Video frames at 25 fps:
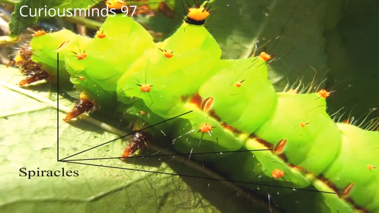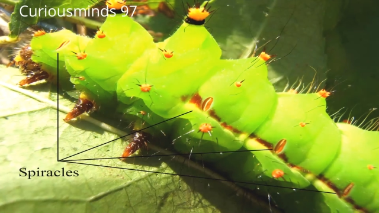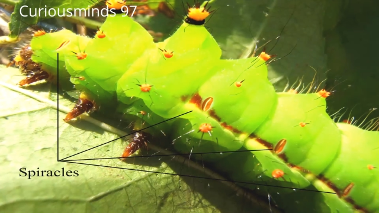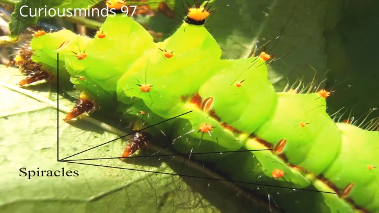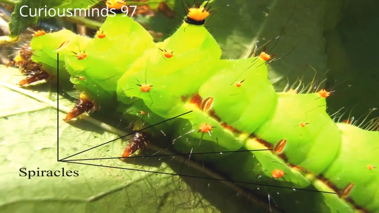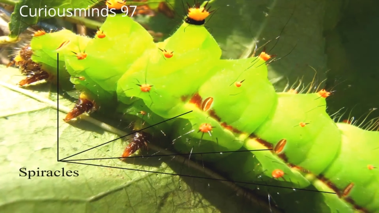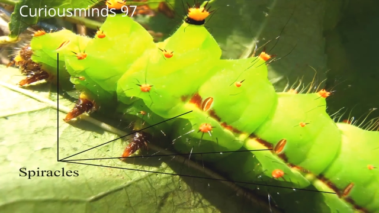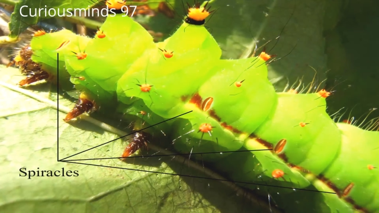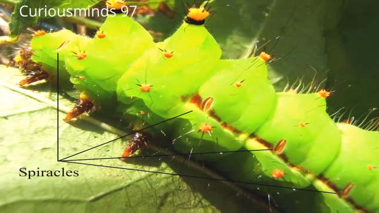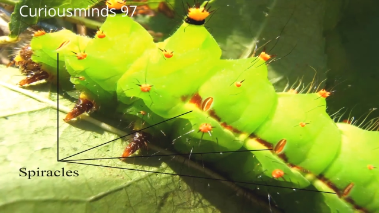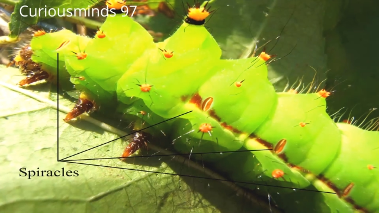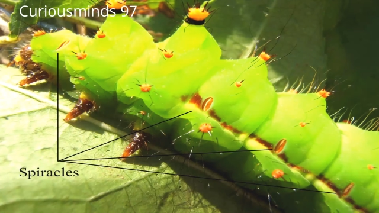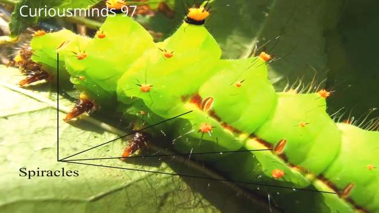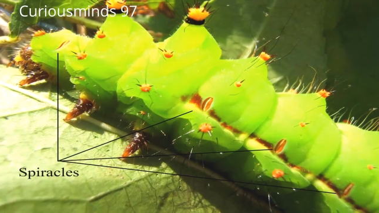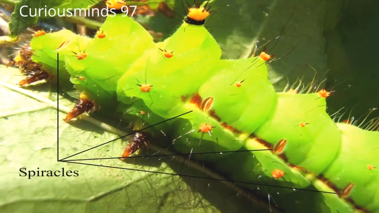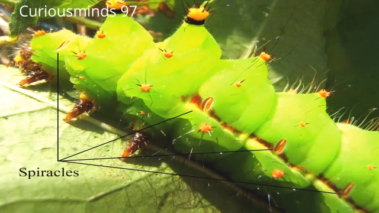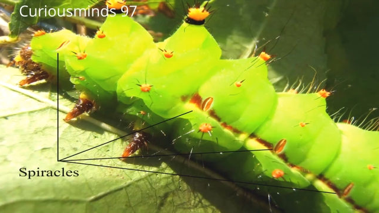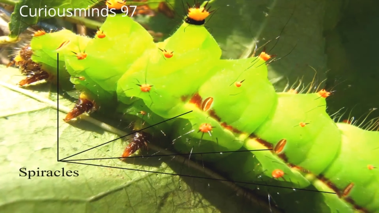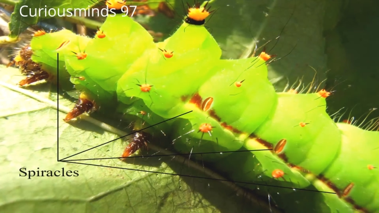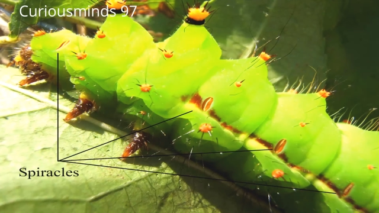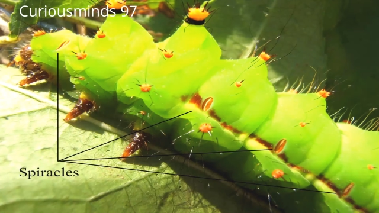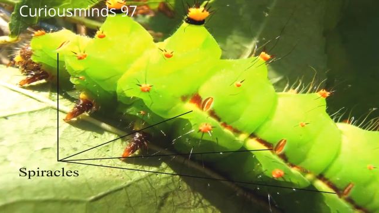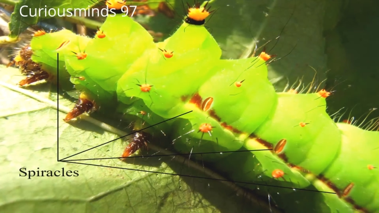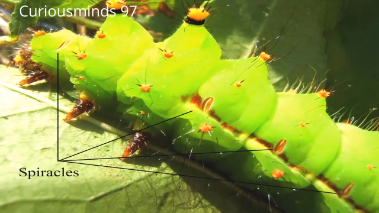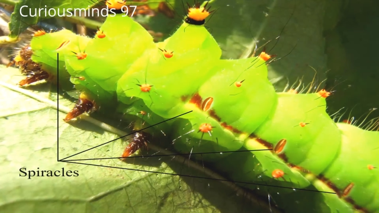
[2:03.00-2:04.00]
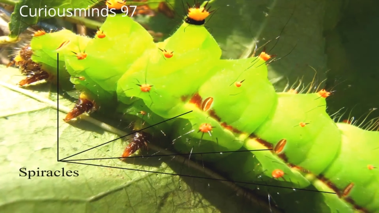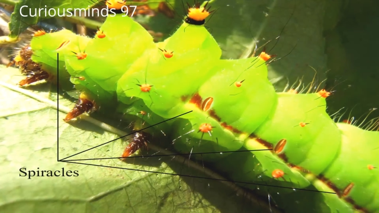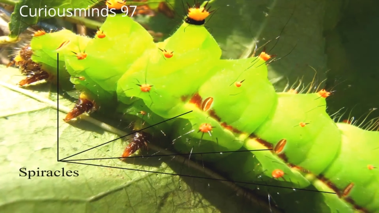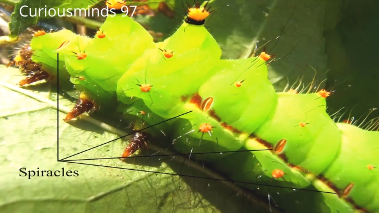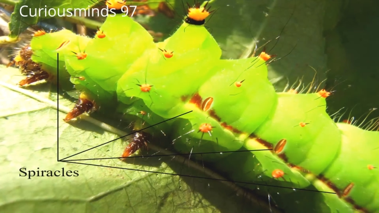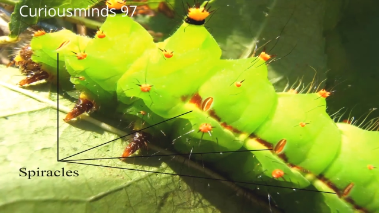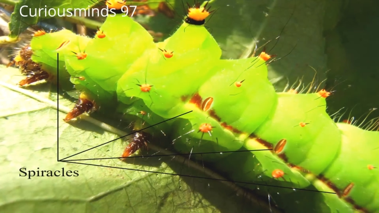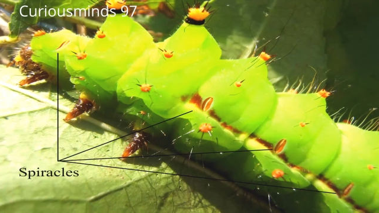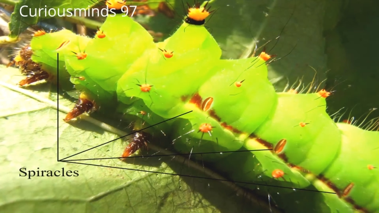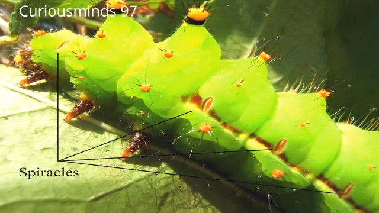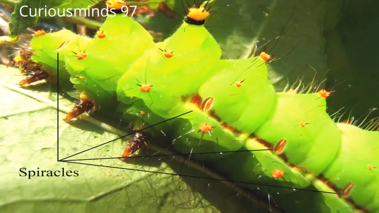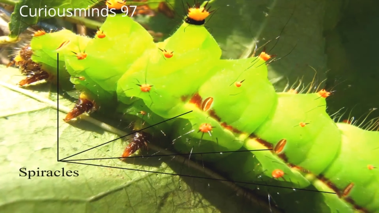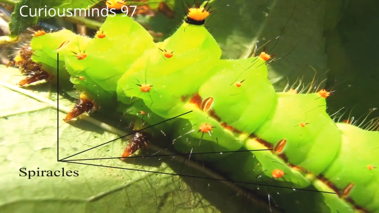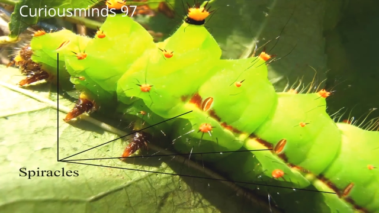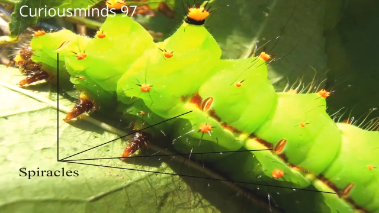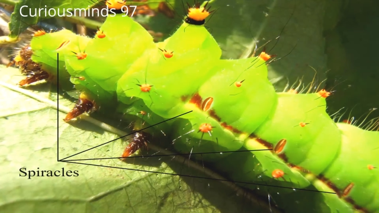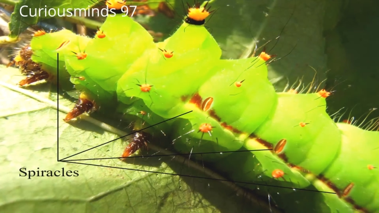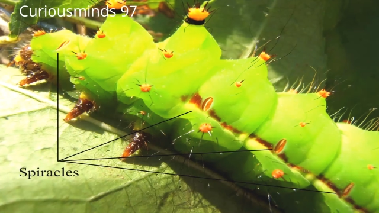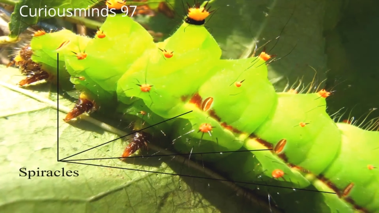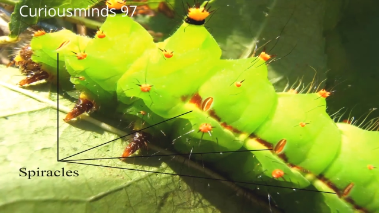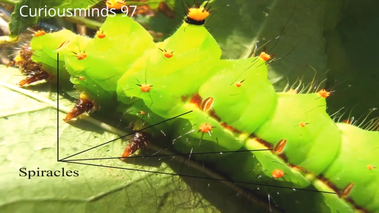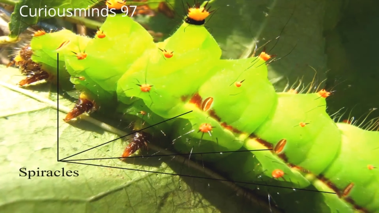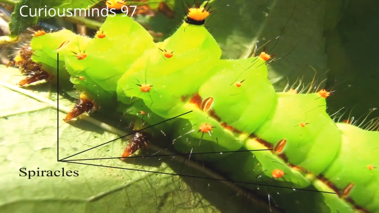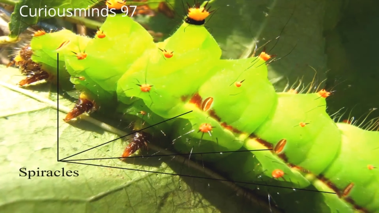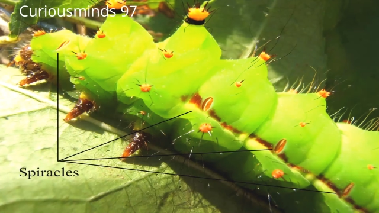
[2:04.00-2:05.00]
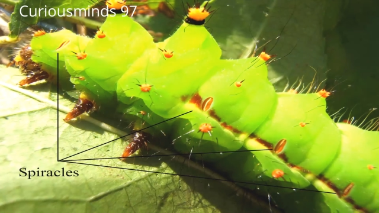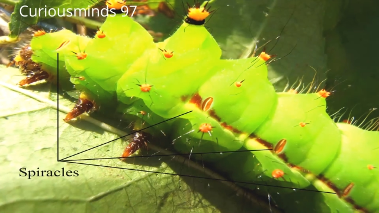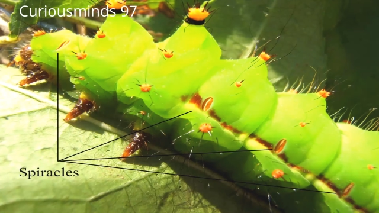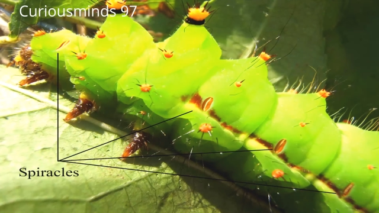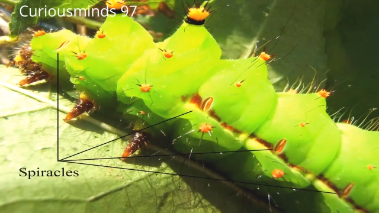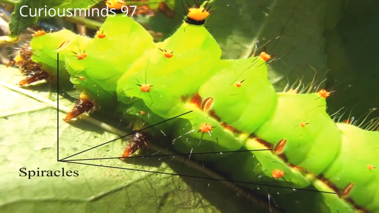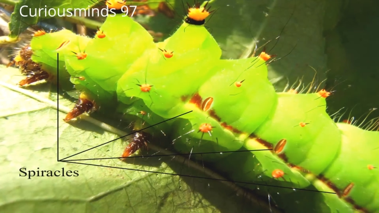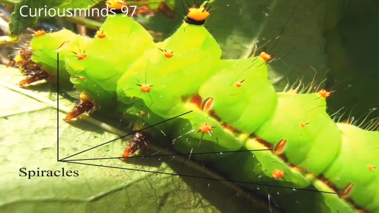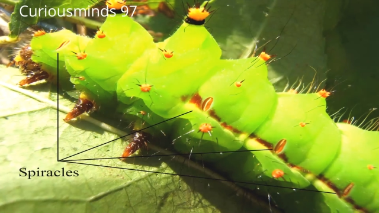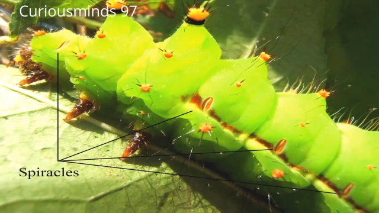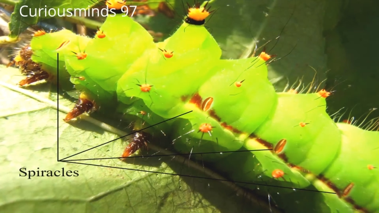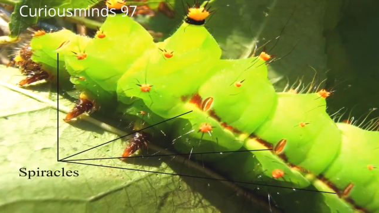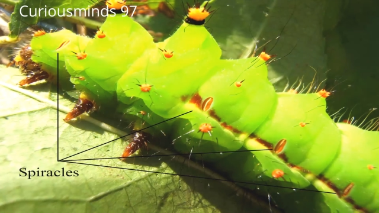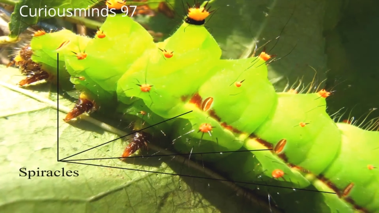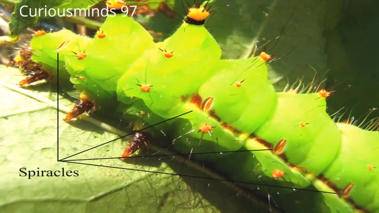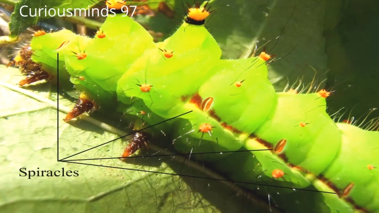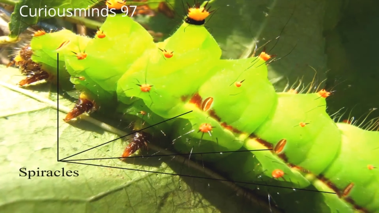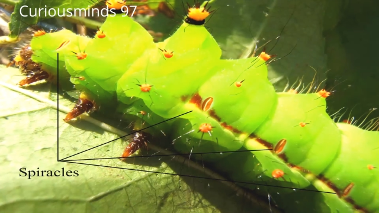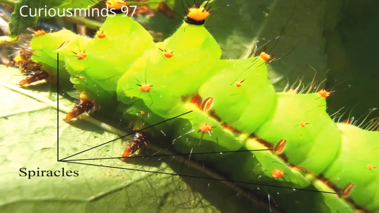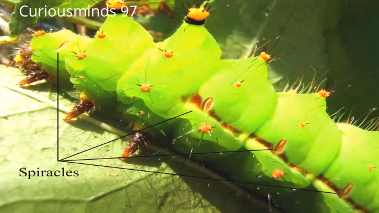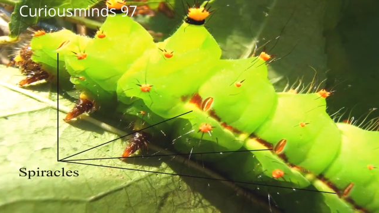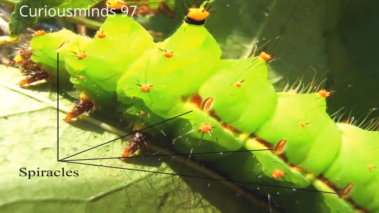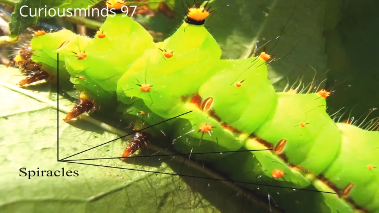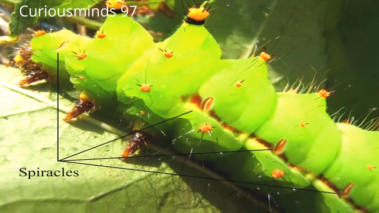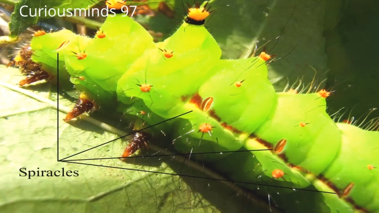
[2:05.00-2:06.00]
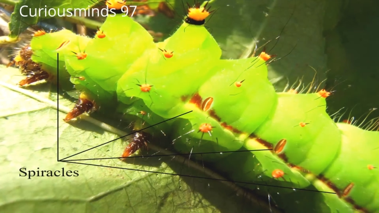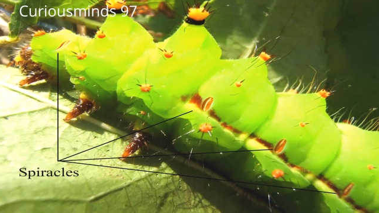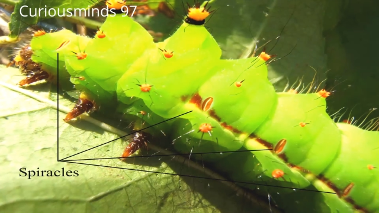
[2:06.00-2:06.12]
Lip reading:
Nobody's mouth can be seen.